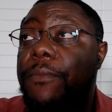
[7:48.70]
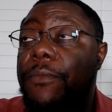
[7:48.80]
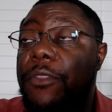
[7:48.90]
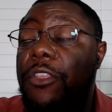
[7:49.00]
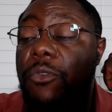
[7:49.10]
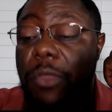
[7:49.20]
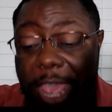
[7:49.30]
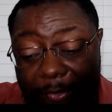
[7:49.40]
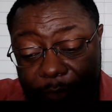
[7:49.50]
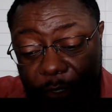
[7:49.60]
You
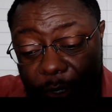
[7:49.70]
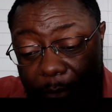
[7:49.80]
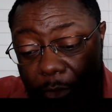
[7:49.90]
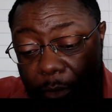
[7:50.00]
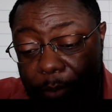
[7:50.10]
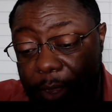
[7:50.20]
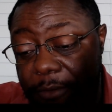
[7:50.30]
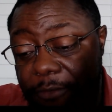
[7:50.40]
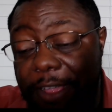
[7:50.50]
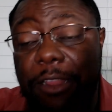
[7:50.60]
have to, and I'm going to repeat,
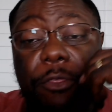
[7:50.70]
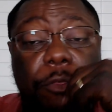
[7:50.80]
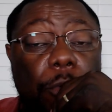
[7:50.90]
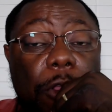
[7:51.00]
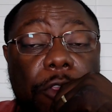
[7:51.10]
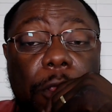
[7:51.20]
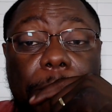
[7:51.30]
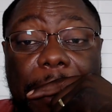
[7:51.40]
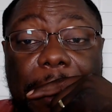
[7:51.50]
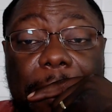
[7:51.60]
follow through on your
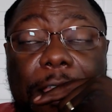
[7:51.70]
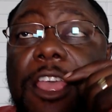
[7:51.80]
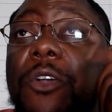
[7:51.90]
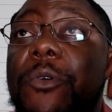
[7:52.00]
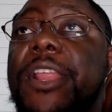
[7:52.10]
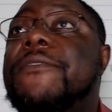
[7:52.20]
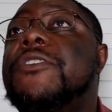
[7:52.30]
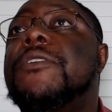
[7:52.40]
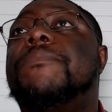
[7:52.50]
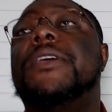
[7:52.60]
plan. Whatever
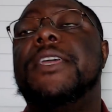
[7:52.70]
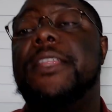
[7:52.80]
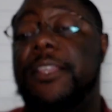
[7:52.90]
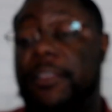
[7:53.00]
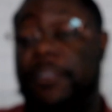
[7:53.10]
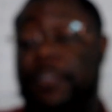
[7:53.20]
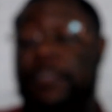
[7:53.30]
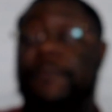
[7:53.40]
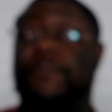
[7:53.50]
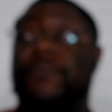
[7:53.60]
your plan is,
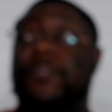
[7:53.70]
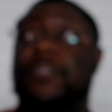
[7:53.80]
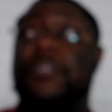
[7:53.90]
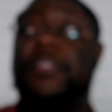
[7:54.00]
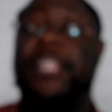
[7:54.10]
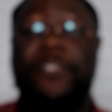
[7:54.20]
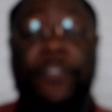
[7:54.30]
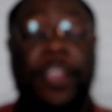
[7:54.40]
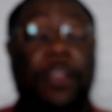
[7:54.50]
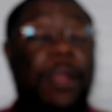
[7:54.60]
let's
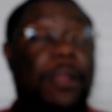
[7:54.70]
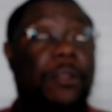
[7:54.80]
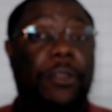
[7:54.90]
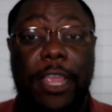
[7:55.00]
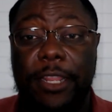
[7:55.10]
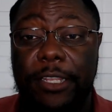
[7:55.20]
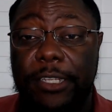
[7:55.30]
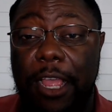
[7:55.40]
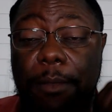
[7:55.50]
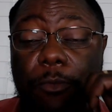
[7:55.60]
figure out, okay, this is
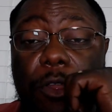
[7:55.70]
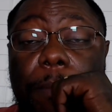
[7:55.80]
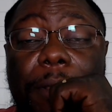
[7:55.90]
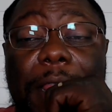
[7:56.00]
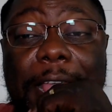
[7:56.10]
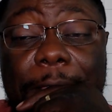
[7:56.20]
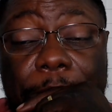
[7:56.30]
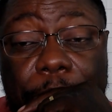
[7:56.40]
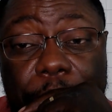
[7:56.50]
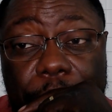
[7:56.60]
how I'm going to apply it.
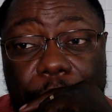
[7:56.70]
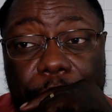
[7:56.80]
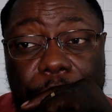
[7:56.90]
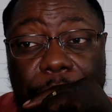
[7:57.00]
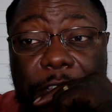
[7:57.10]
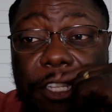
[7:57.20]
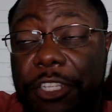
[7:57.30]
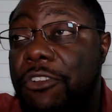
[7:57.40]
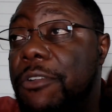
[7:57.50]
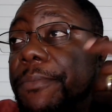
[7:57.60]
This is
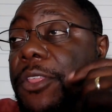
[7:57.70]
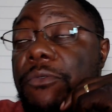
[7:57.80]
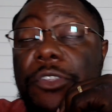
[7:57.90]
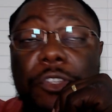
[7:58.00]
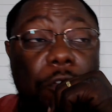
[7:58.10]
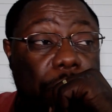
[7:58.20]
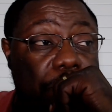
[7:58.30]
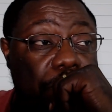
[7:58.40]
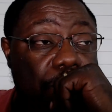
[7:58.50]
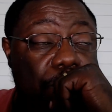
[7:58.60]
going to be the result.
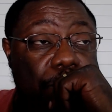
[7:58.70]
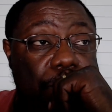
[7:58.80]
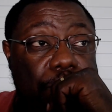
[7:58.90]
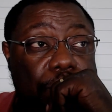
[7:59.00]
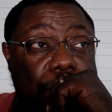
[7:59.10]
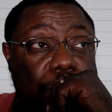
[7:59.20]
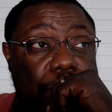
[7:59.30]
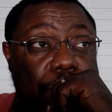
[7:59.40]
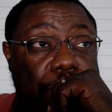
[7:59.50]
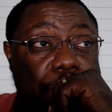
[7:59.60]

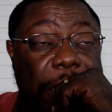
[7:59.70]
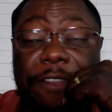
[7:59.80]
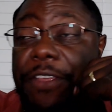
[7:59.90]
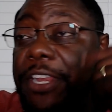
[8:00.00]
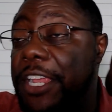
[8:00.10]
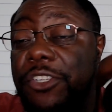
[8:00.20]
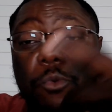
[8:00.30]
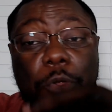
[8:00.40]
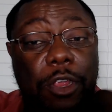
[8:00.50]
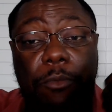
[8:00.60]
If it doesn't
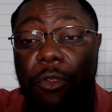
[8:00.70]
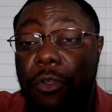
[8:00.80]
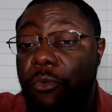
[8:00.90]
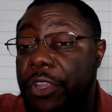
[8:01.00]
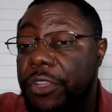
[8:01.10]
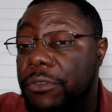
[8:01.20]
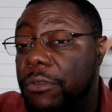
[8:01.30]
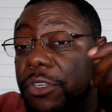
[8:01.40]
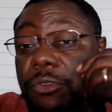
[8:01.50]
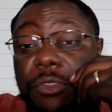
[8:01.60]
work, I'm going to
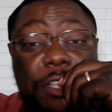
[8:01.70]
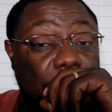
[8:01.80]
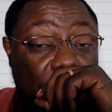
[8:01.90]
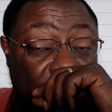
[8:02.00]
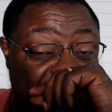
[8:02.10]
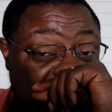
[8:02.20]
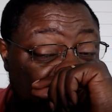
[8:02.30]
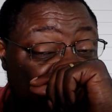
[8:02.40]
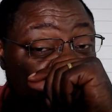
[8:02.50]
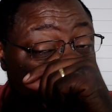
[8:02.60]
redo this over
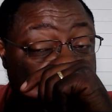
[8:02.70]
again.